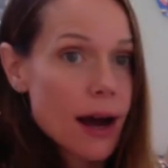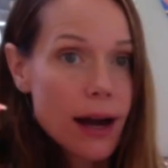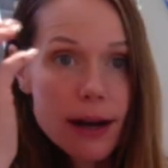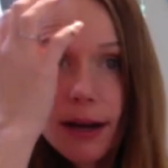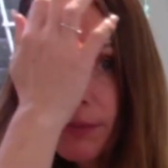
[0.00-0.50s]

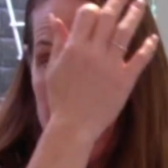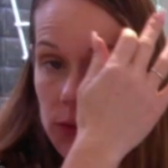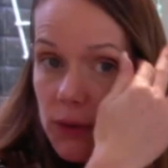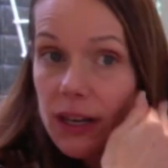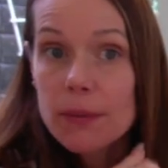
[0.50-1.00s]
Um,
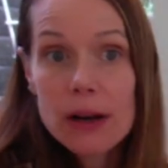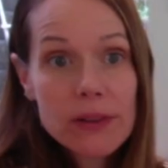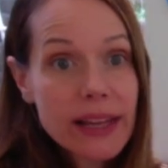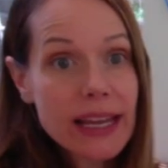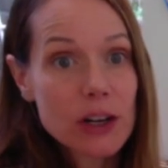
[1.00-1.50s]
and reading
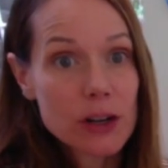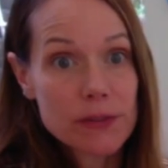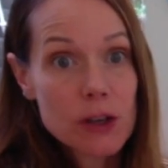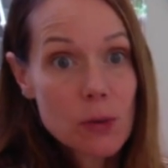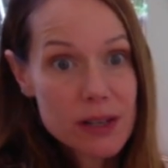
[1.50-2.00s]
about it later
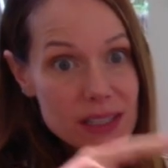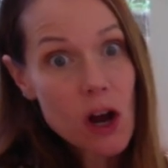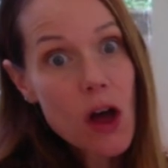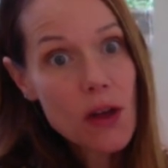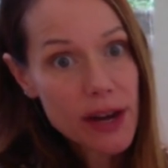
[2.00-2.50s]
if you don't want to
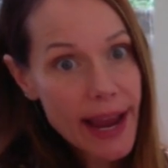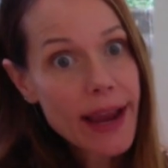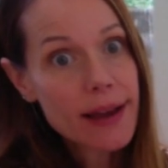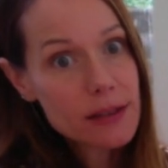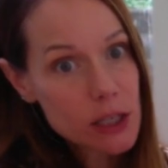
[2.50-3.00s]
on
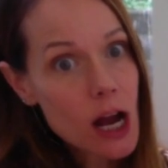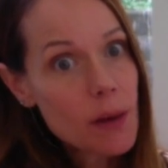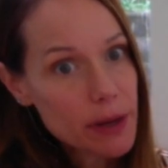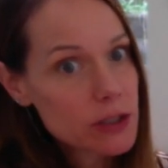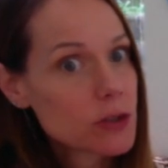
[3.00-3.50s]
hand
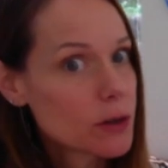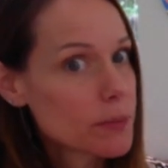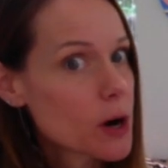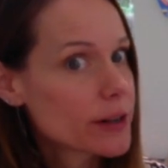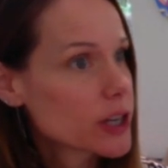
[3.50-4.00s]
stop and do your
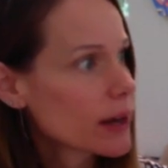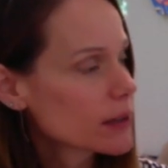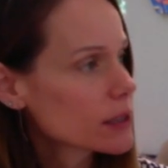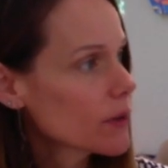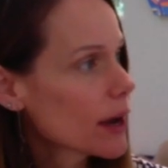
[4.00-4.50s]
project,
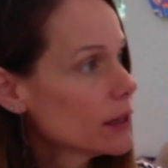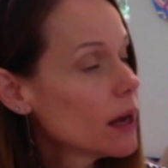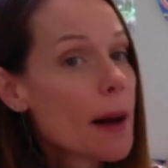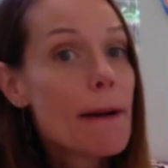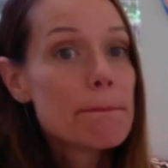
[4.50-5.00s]
that's fine.
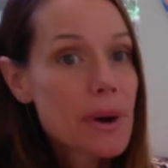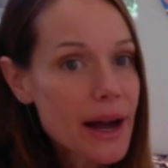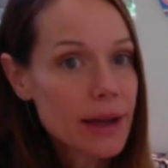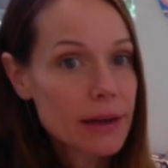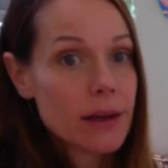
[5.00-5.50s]

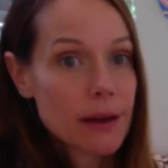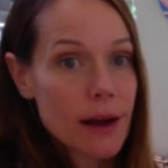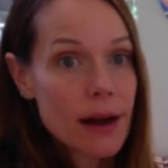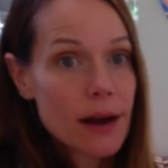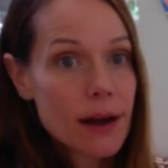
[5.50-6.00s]
But
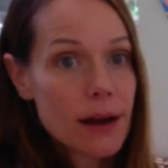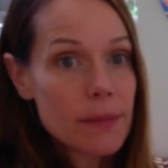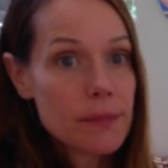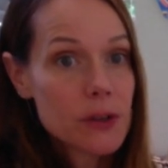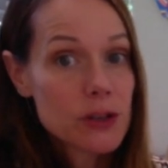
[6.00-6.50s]

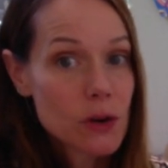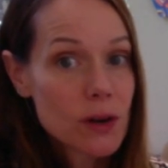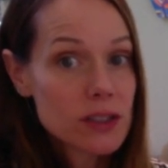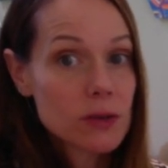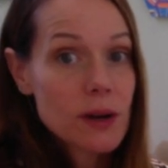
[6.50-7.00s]
um, you're
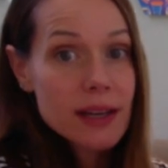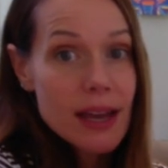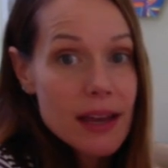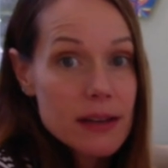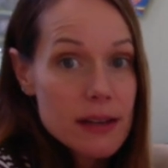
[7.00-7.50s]
going to,
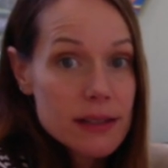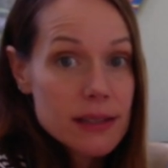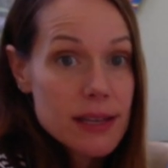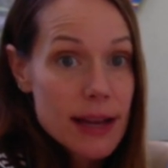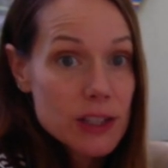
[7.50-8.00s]
again,
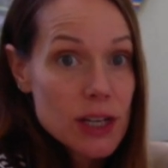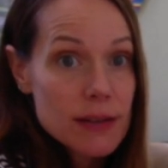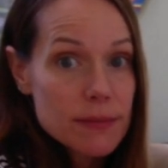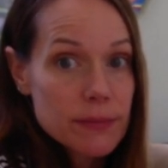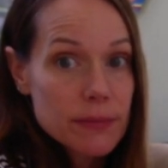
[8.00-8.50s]
sketch it,